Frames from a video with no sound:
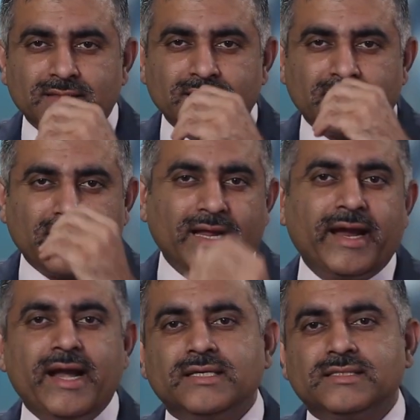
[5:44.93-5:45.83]
the
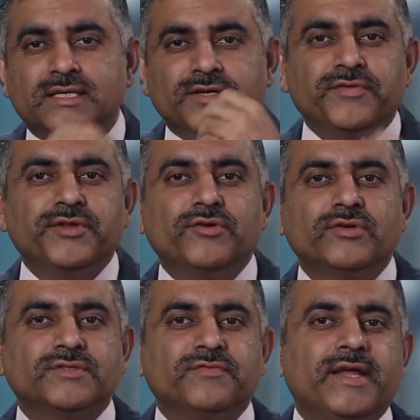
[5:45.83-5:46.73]
clients, the
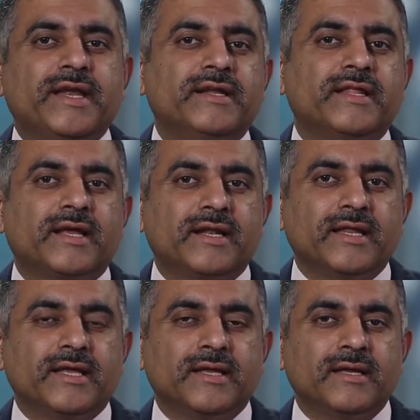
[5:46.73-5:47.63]
revenues very
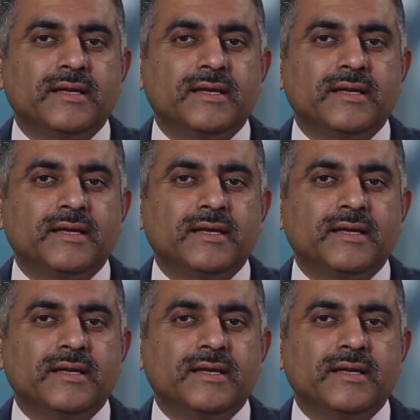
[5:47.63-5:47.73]
directly.